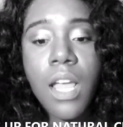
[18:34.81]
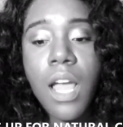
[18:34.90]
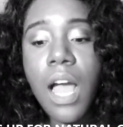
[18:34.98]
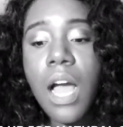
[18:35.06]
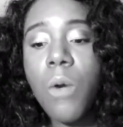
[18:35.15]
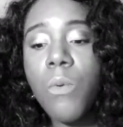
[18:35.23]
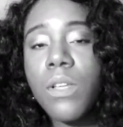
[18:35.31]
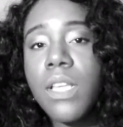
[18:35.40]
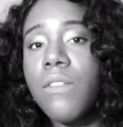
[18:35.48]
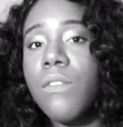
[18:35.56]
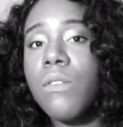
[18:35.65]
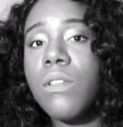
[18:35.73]
I will
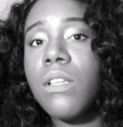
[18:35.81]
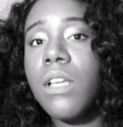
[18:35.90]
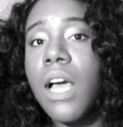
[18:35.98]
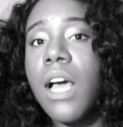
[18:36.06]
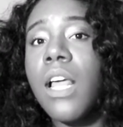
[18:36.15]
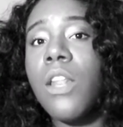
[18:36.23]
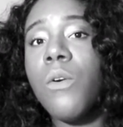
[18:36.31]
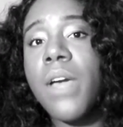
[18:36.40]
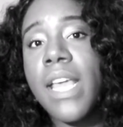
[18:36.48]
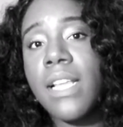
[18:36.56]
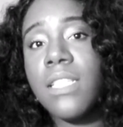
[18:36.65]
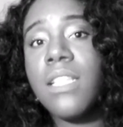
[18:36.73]
give you a little
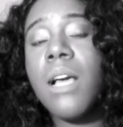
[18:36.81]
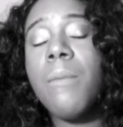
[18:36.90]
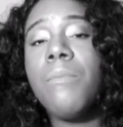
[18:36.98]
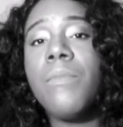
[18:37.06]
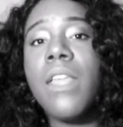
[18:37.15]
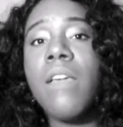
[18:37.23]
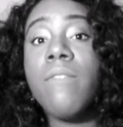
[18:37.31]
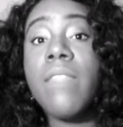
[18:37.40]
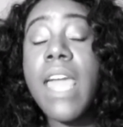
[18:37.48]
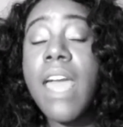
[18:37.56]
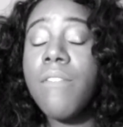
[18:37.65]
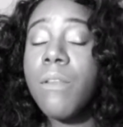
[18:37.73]
heads up. If
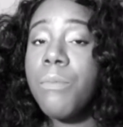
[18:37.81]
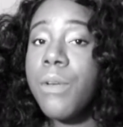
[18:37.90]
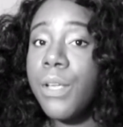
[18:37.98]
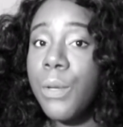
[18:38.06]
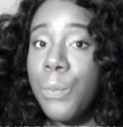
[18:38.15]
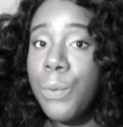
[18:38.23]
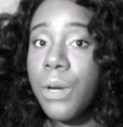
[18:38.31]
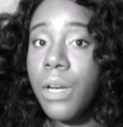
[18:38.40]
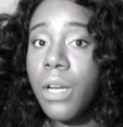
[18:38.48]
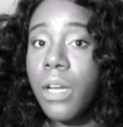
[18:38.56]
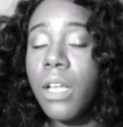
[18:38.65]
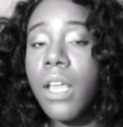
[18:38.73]
they have to break your
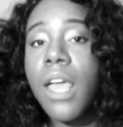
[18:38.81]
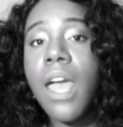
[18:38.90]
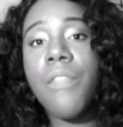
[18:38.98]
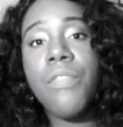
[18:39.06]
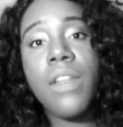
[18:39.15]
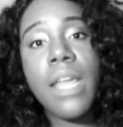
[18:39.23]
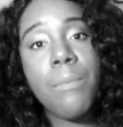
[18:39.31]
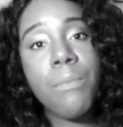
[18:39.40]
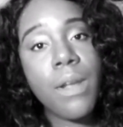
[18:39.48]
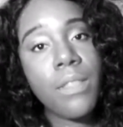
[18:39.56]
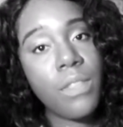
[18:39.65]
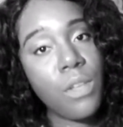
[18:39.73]
water, after they
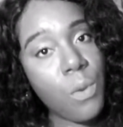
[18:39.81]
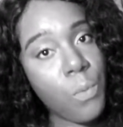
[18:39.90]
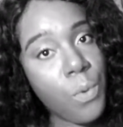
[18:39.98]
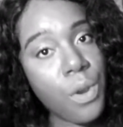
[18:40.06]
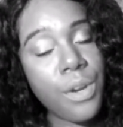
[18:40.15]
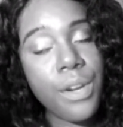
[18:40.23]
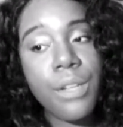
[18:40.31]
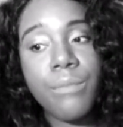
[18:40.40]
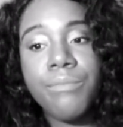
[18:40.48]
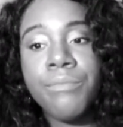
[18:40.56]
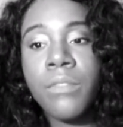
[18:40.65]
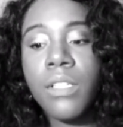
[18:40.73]
break your water,
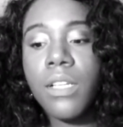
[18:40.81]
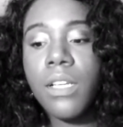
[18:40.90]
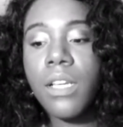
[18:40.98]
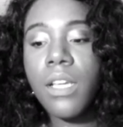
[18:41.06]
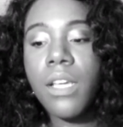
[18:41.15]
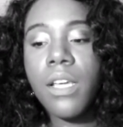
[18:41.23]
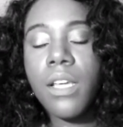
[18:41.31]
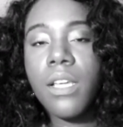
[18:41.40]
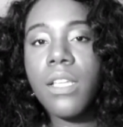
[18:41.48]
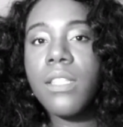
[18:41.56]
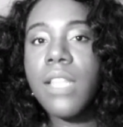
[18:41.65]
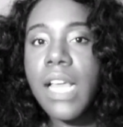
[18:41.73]

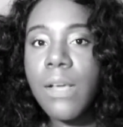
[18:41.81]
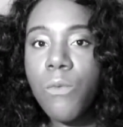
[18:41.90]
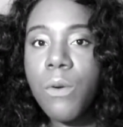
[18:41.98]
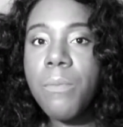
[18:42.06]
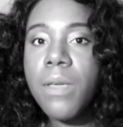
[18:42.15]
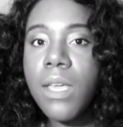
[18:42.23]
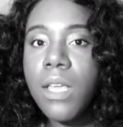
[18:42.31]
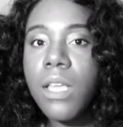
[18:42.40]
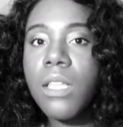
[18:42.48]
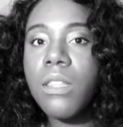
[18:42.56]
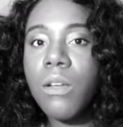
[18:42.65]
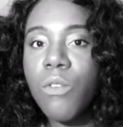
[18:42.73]
that will
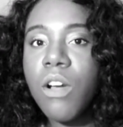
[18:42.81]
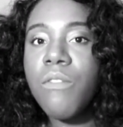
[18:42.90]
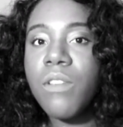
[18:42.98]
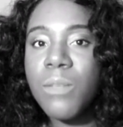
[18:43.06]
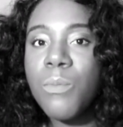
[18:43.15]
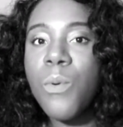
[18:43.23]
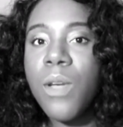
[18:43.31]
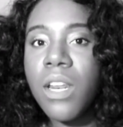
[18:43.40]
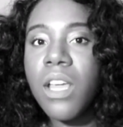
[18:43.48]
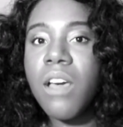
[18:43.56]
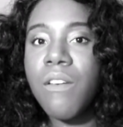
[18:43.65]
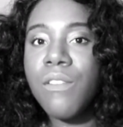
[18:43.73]
be the roughest point
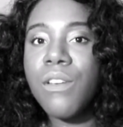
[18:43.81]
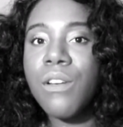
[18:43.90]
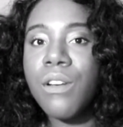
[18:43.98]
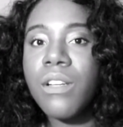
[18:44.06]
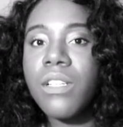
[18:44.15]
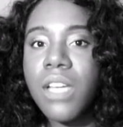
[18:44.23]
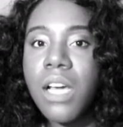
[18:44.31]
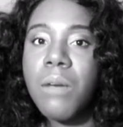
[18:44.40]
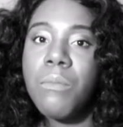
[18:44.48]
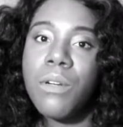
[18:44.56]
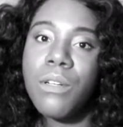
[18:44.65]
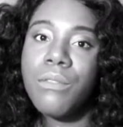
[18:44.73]
of your
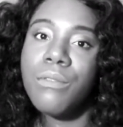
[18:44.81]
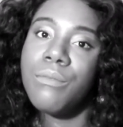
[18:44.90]
childbirth.